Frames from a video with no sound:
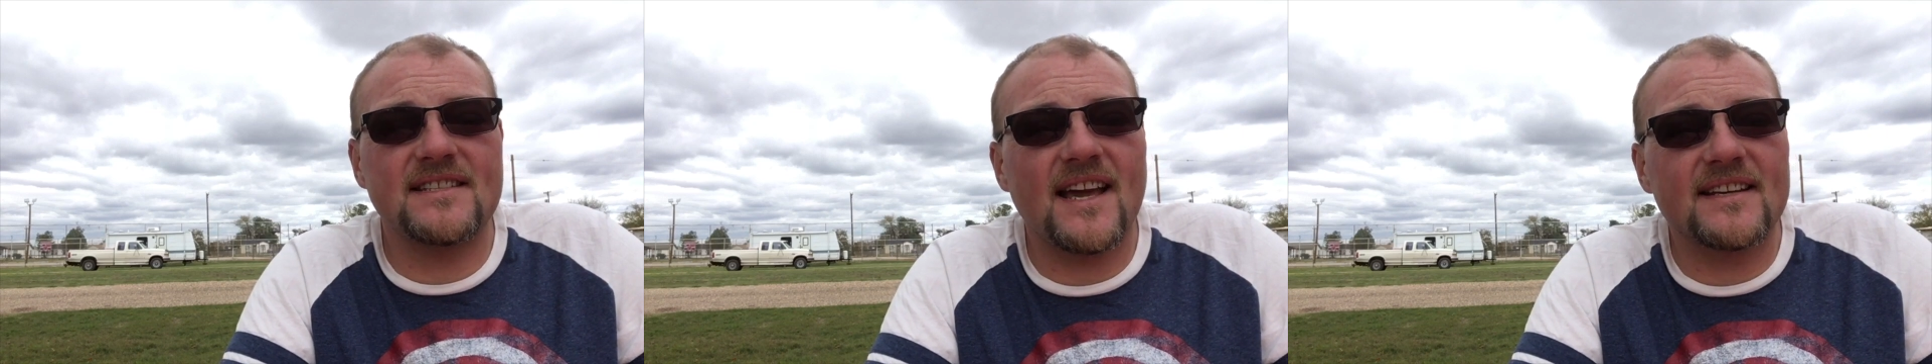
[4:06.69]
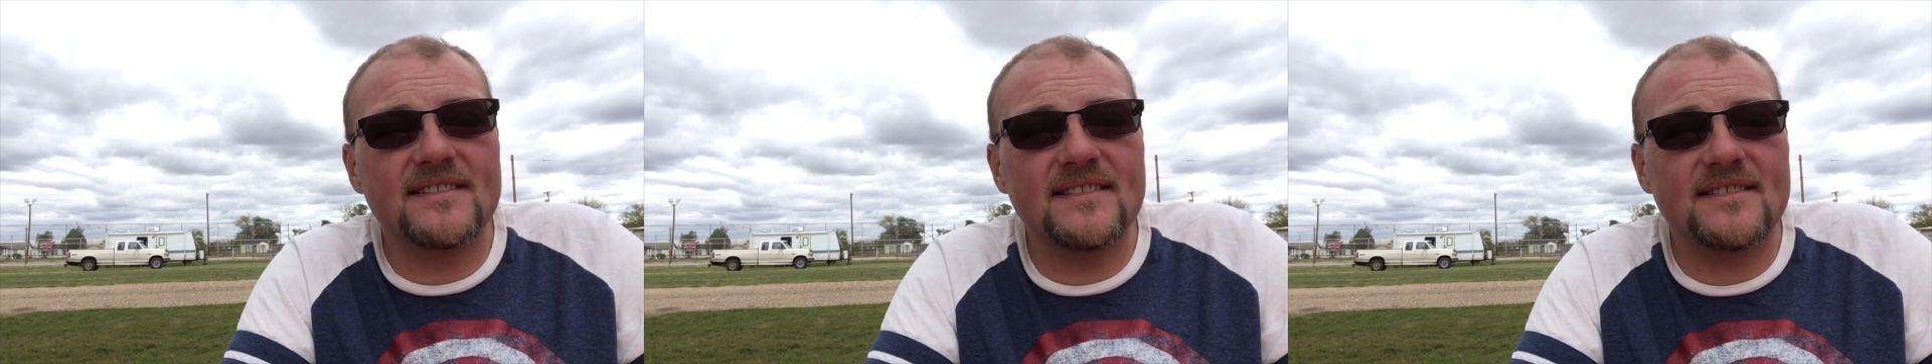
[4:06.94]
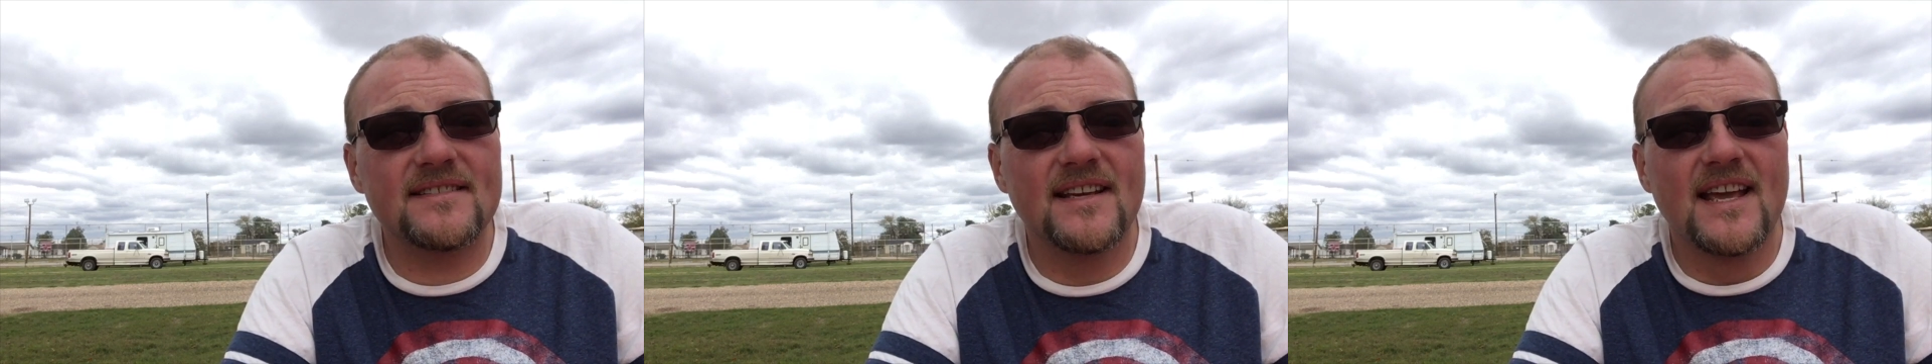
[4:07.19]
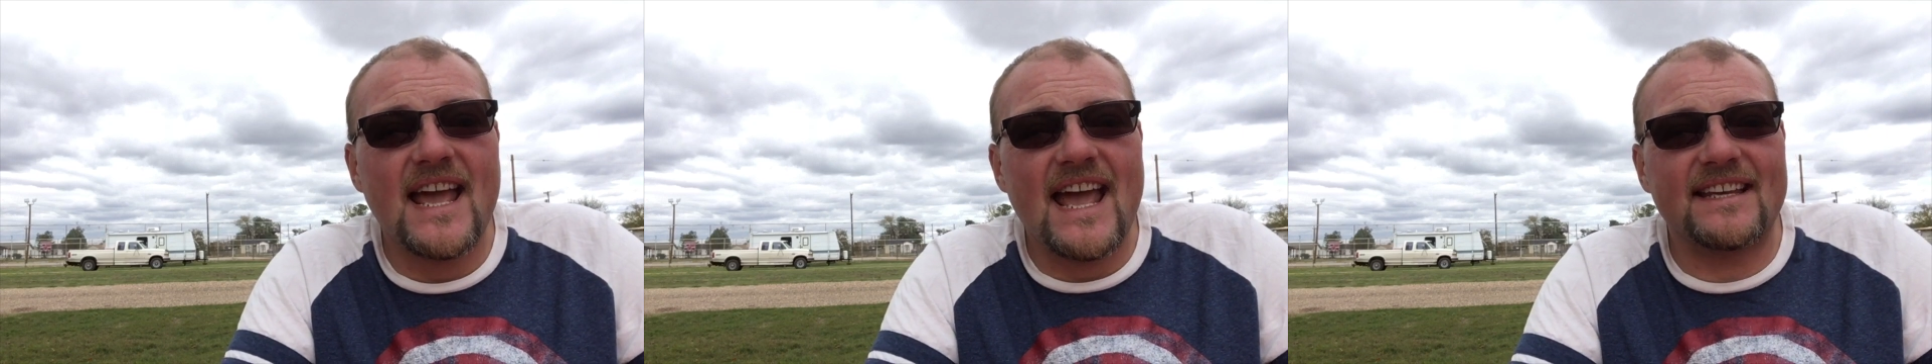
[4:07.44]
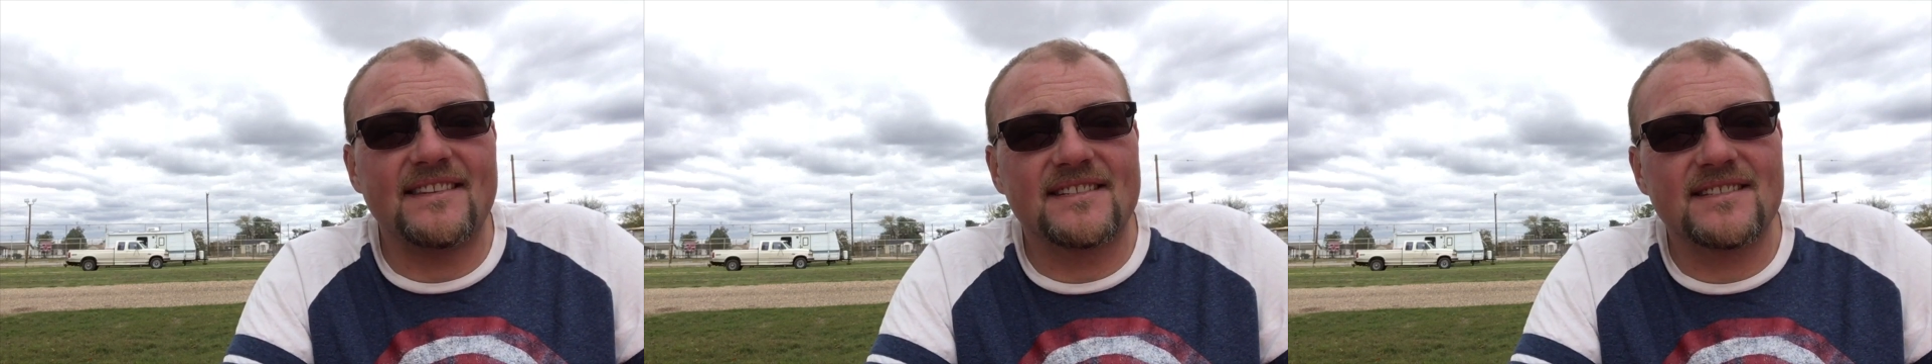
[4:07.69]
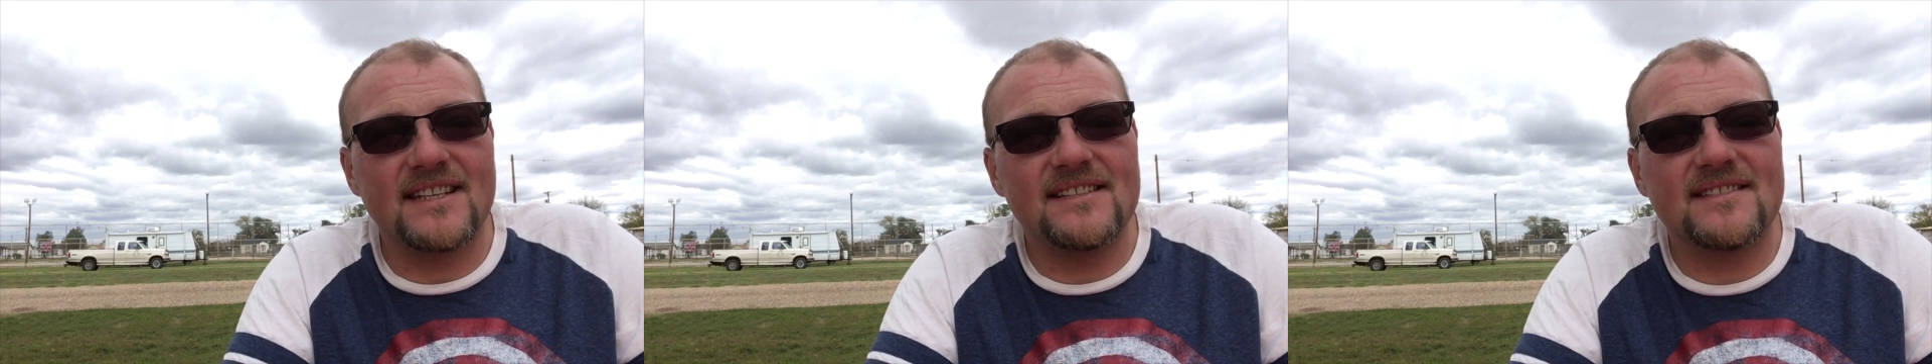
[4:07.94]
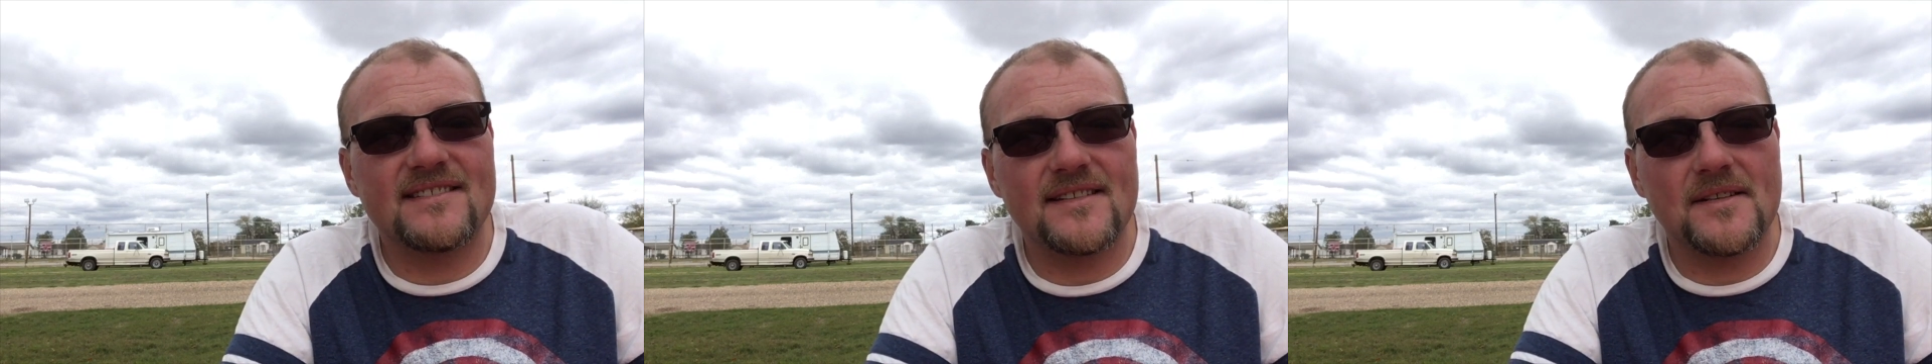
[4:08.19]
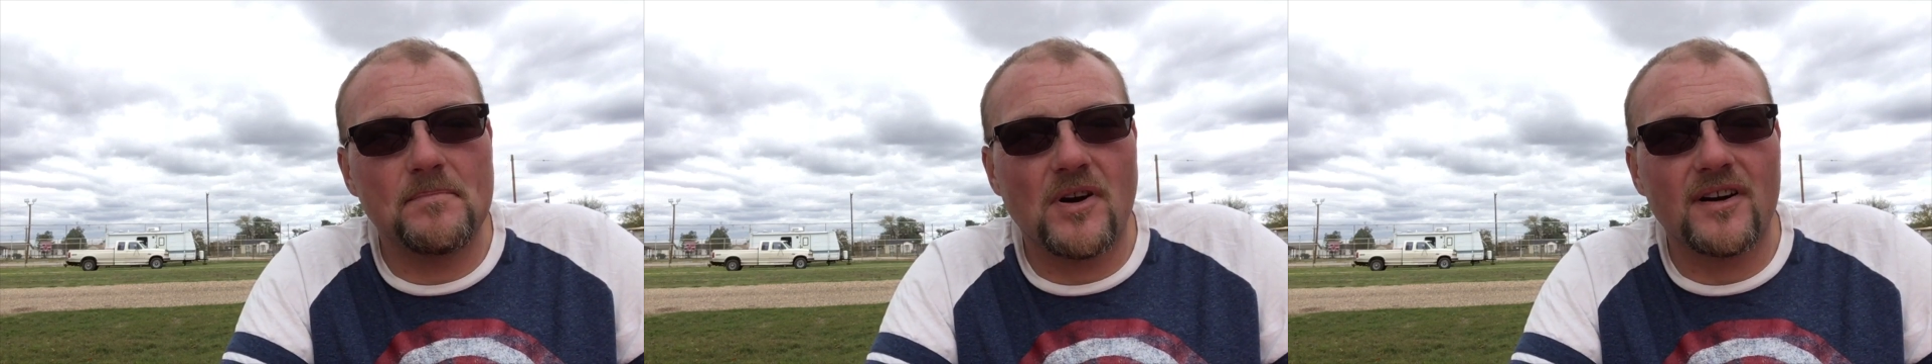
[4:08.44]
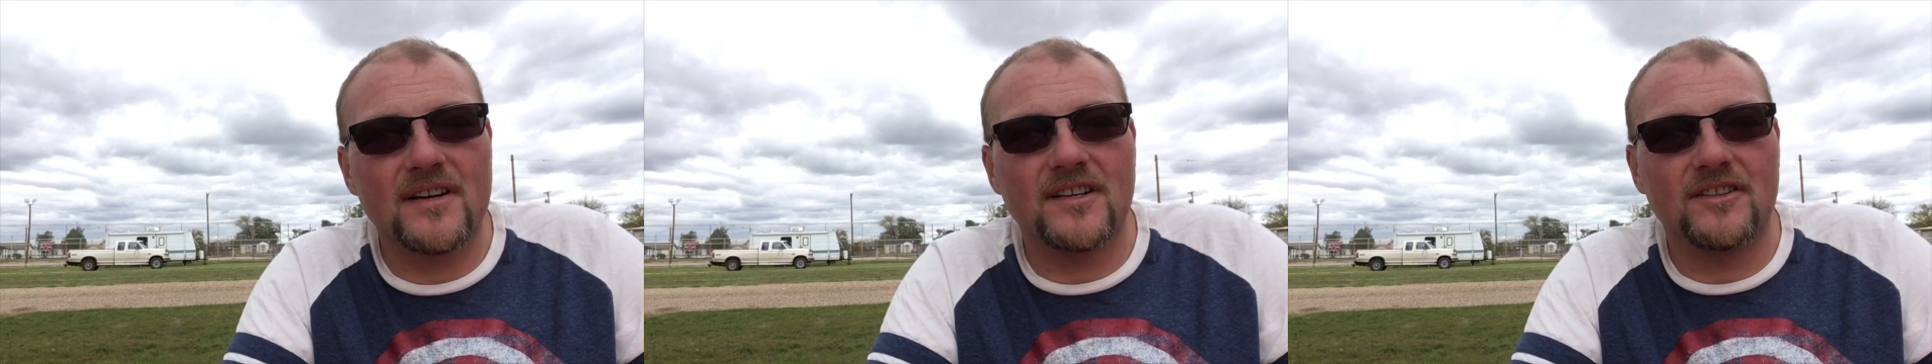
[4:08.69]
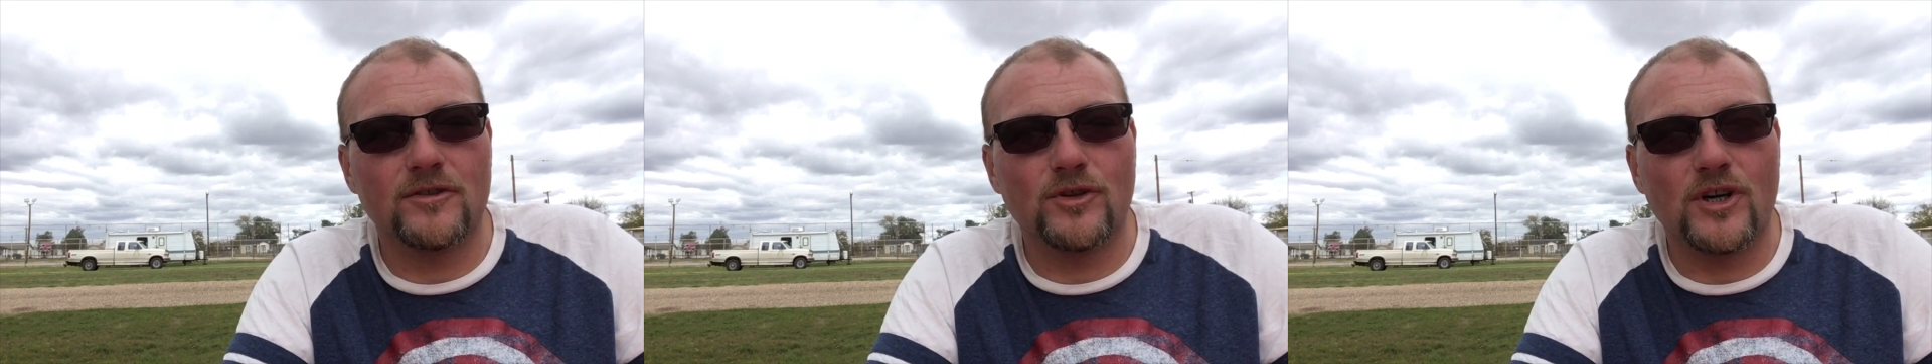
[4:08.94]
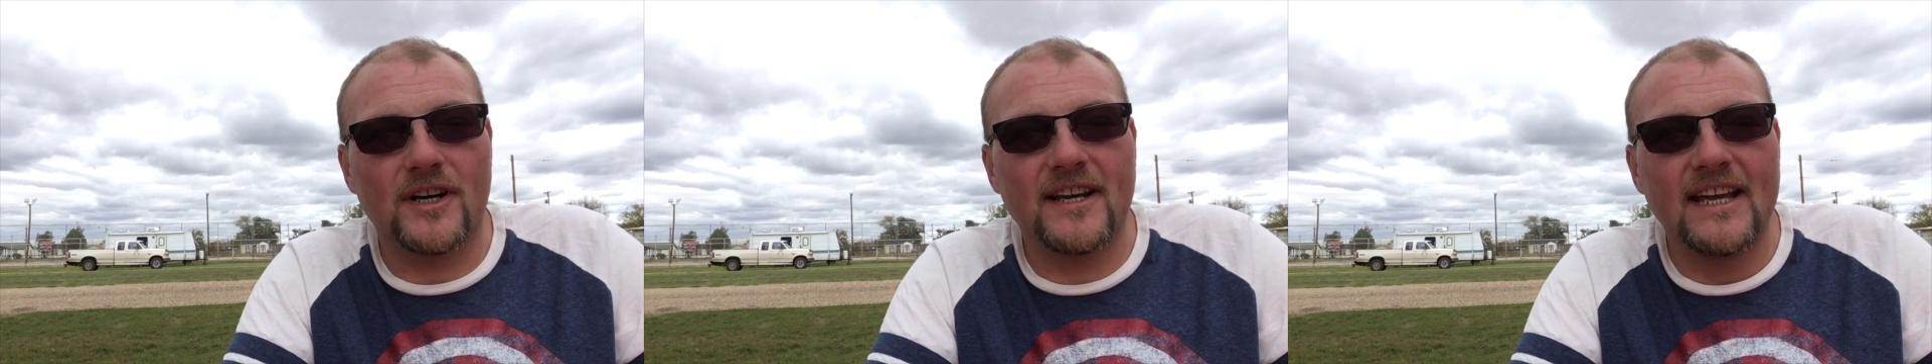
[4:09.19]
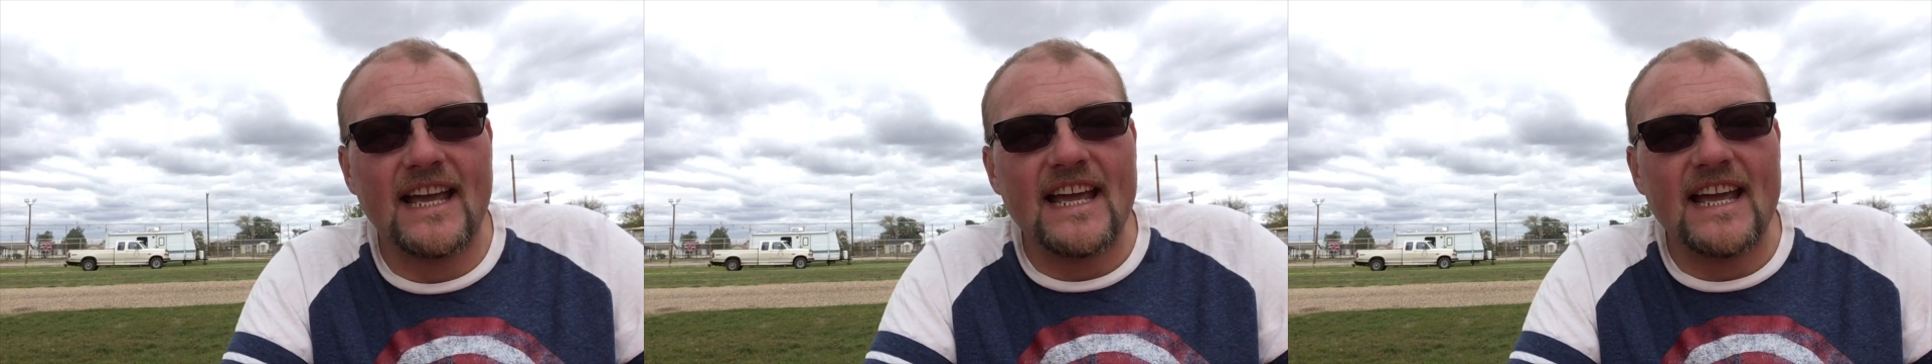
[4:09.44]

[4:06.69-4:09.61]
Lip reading: Texas and the Slaton City Park a look.